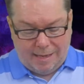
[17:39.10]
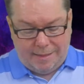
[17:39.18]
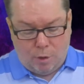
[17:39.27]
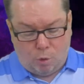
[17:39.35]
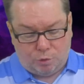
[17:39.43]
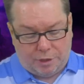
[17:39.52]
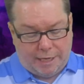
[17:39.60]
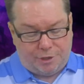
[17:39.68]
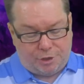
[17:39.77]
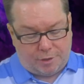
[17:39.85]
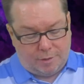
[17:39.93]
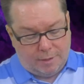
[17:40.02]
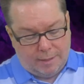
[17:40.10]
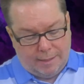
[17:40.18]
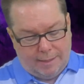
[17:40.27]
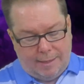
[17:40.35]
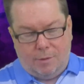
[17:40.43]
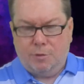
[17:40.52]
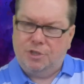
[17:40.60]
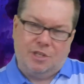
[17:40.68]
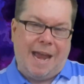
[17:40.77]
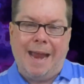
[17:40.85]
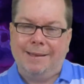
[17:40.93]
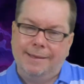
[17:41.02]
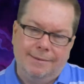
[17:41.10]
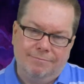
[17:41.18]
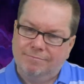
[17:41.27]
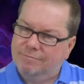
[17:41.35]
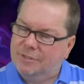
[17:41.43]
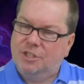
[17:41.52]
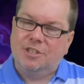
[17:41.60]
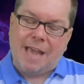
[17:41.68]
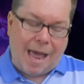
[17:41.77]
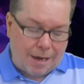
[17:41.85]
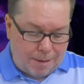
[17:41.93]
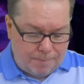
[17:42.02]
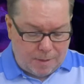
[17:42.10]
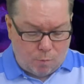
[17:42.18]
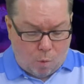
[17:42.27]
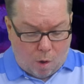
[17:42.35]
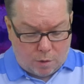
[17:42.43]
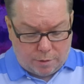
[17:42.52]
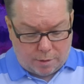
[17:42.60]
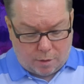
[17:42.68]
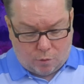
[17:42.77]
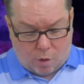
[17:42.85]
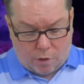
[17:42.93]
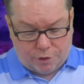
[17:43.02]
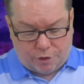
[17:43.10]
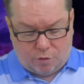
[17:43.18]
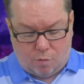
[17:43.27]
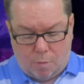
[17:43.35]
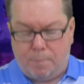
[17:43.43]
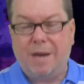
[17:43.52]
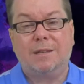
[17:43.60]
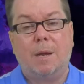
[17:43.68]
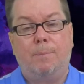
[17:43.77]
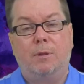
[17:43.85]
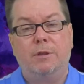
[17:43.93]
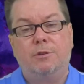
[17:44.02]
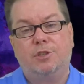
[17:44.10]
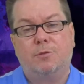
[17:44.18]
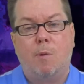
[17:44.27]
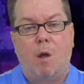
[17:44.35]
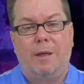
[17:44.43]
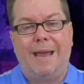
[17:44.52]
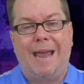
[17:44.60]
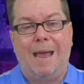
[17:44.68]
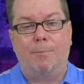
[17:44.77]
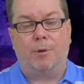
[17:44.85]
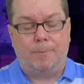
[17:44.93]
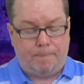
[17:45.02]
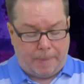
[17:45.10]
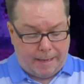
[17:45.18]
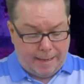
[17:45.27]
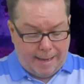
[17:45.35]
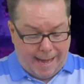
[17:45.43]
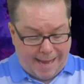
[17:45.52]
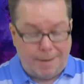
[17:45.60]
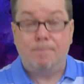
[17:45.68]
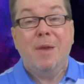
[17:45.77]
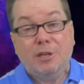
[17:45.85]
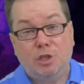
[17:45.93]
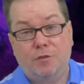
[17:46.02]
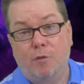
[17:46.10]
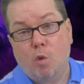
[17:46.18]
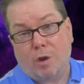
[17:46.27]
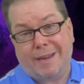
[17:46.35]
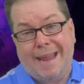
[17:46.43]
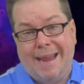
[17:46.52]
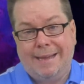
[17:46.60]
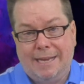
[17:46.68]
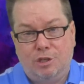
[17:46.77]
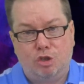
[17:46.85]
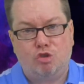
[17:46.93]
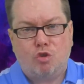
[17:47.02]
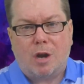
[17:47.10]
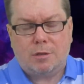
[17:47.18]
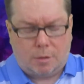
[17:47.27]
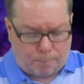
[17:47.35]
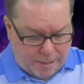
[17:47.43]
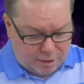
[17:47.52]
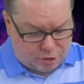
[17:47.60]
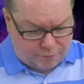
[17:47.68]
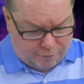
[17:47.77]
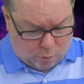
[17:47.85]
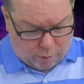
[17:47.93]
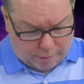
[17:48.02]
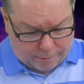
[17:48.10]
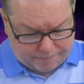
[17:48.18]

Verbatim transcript: The old teacher was silent, just got up, walked across the room, picked up a little small hammer and a pitchfork, and he struck the pitchfork.